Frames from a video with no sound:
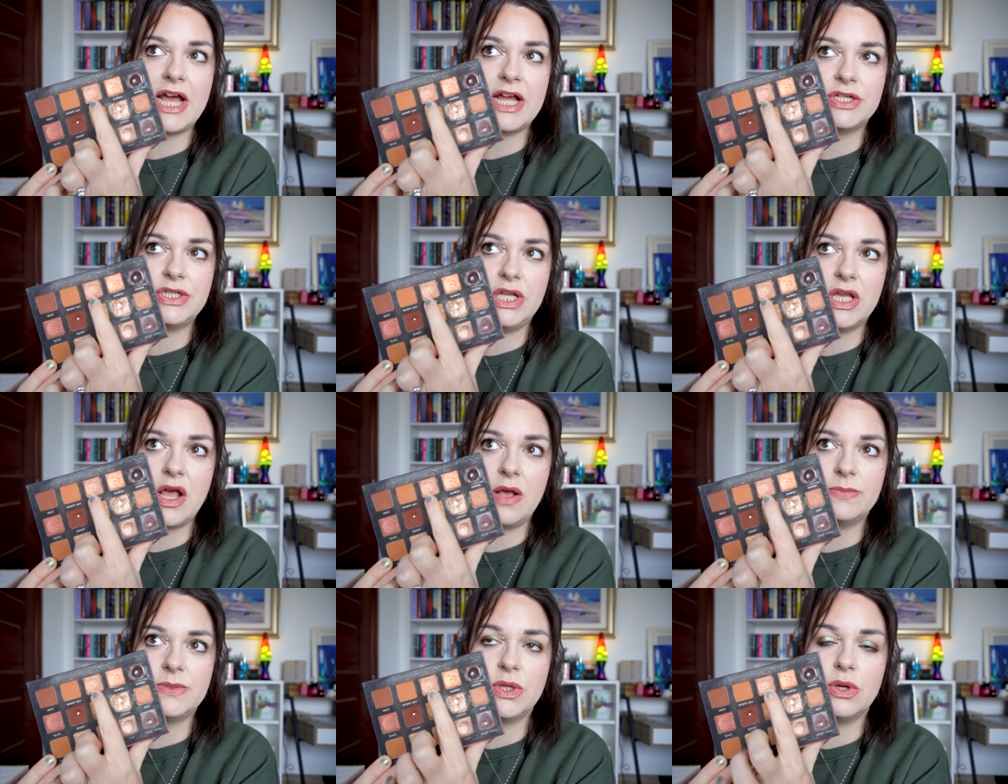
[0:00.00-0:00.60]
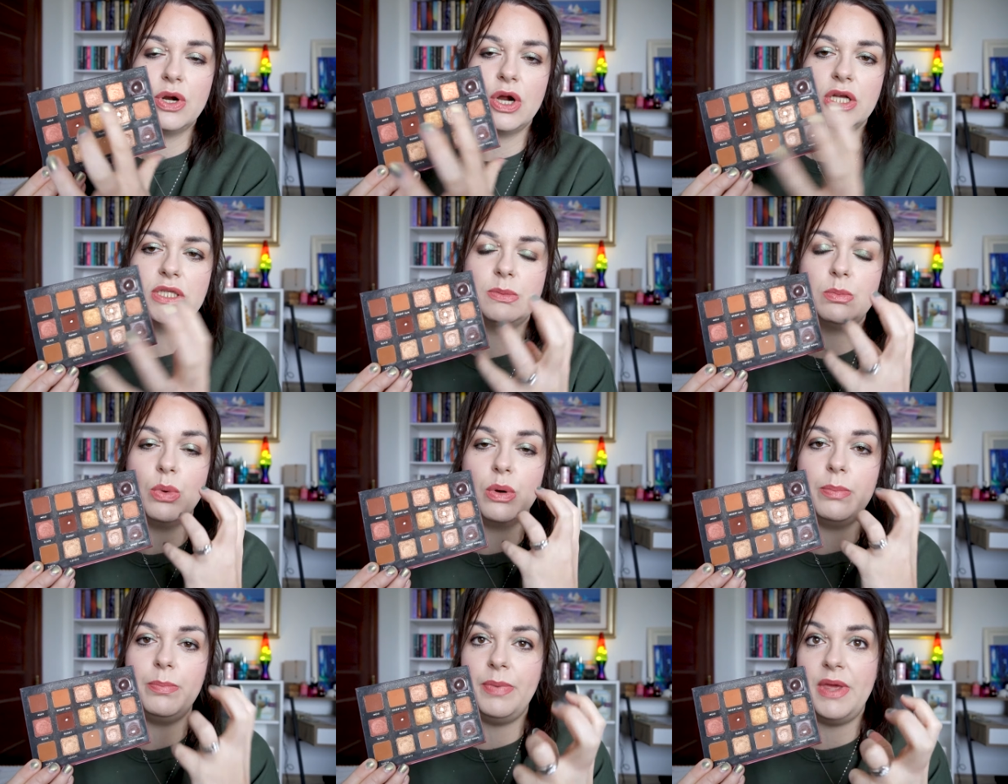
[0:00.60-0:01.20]
actually comes across
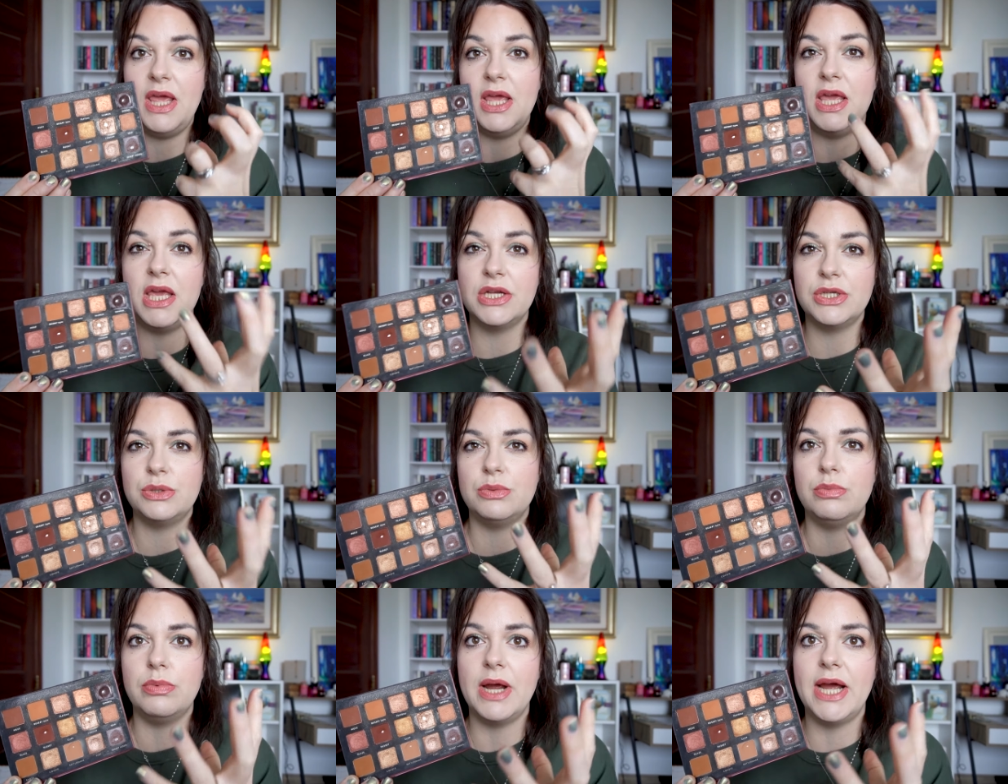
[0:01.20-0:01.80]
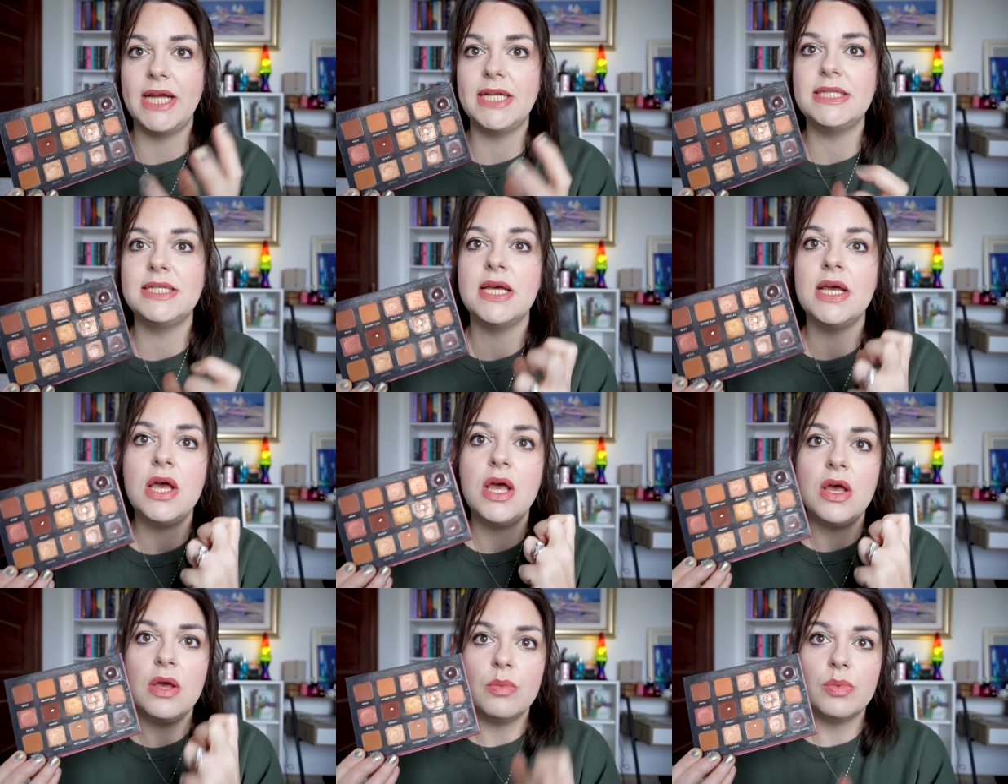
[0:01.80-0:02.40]
more pinkish red
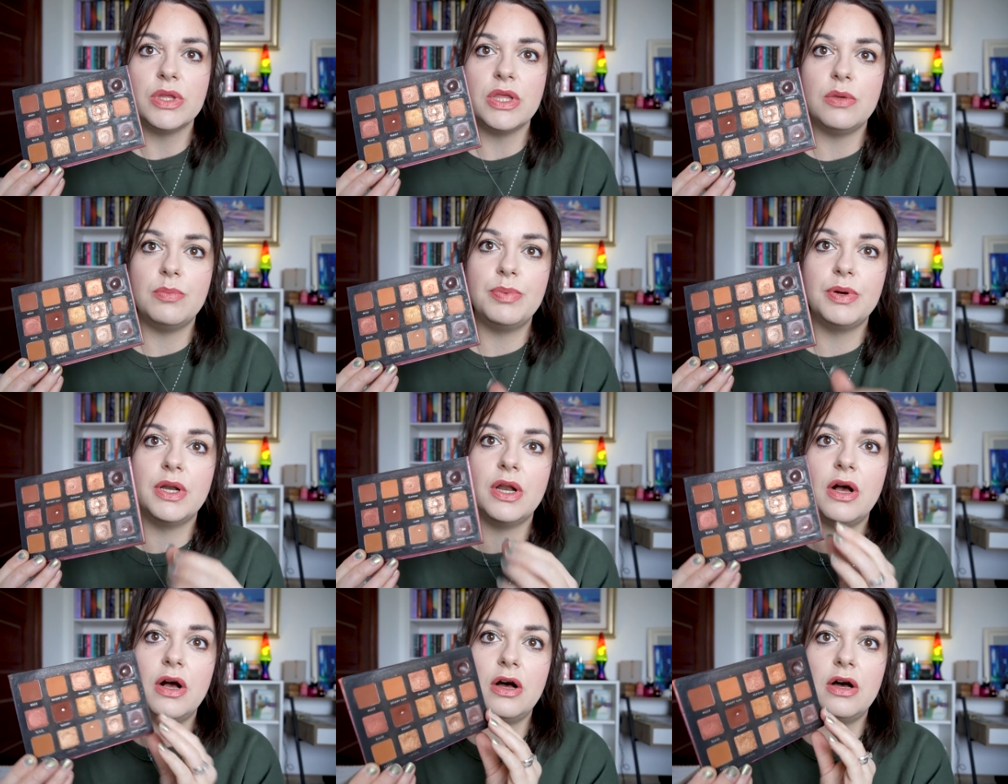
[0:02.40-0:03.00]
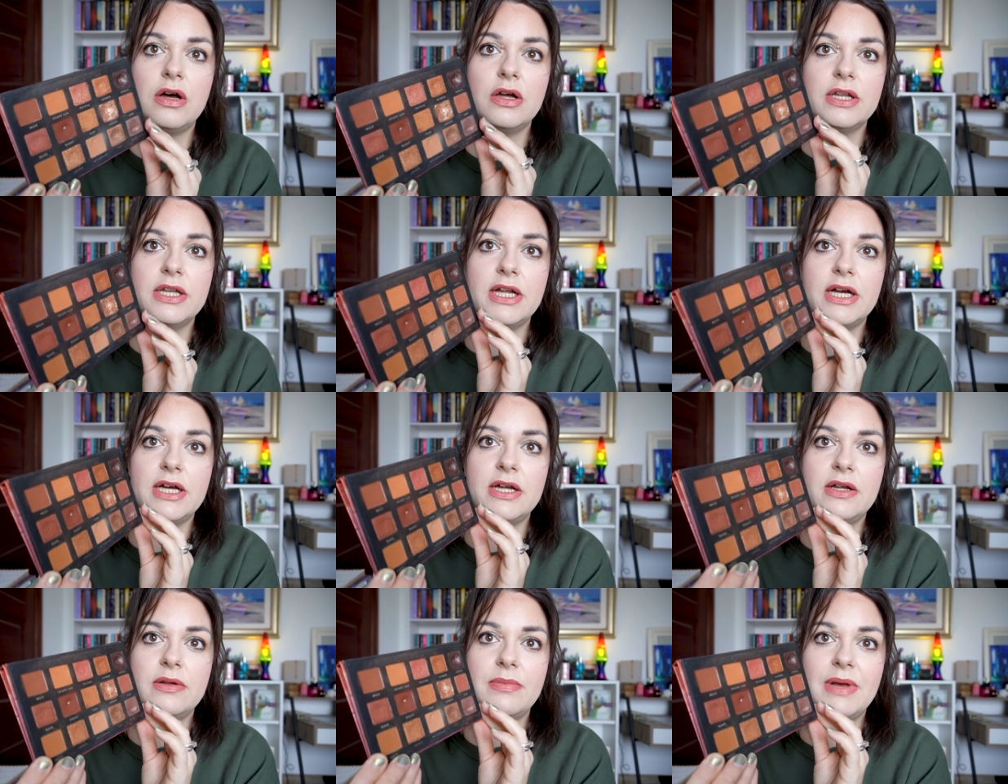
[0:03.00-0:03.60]
when you put it on.
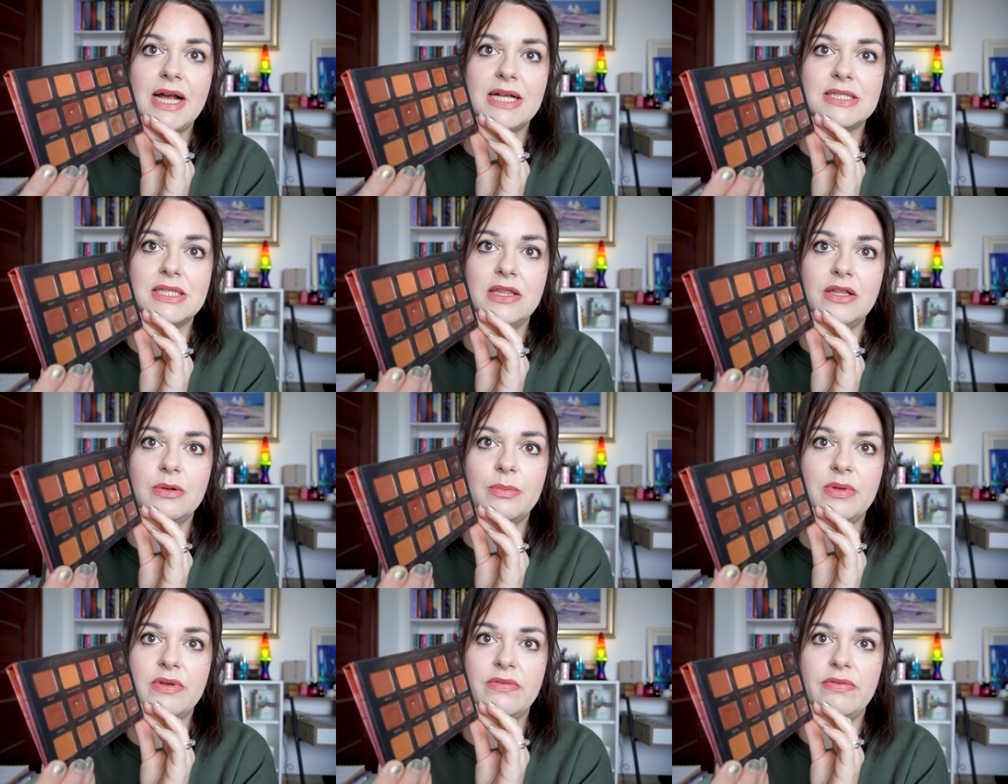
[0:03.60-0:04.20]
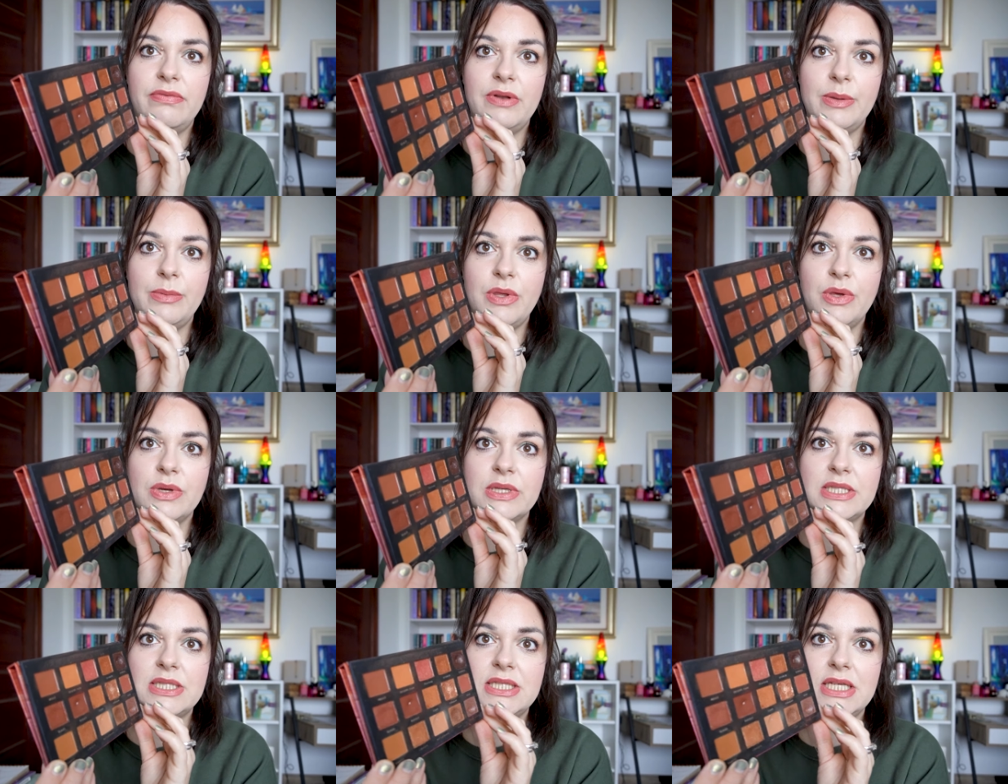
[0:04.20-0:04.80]
It has a little bit of flip, you
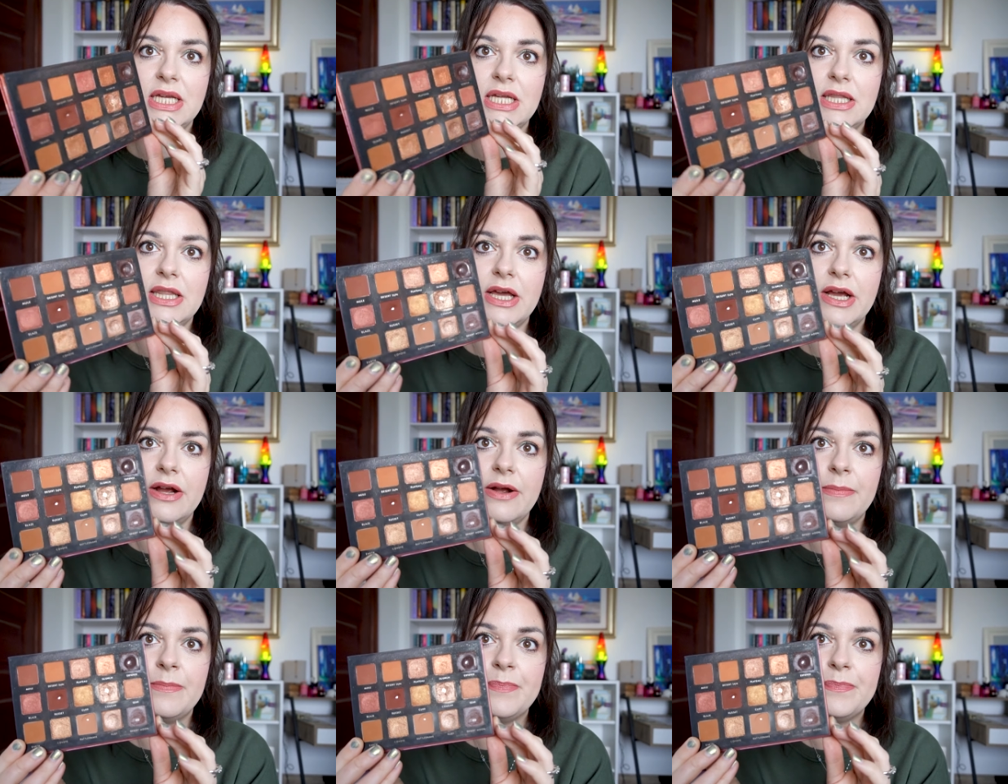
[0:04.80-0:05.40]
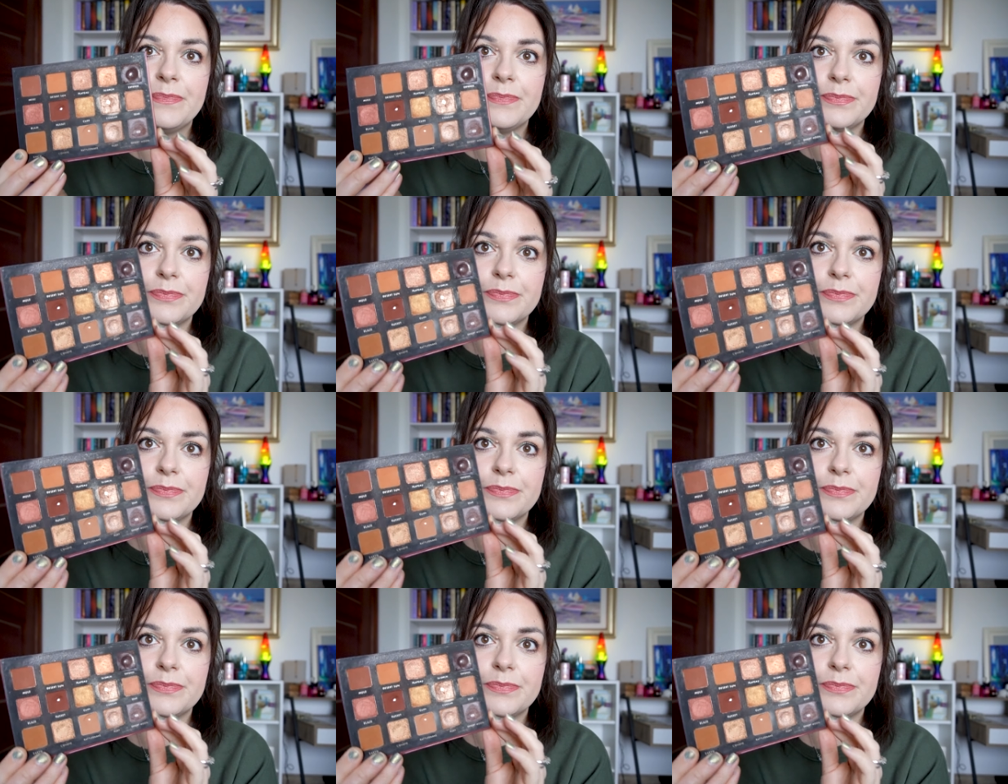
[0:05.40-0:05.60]
can see it there,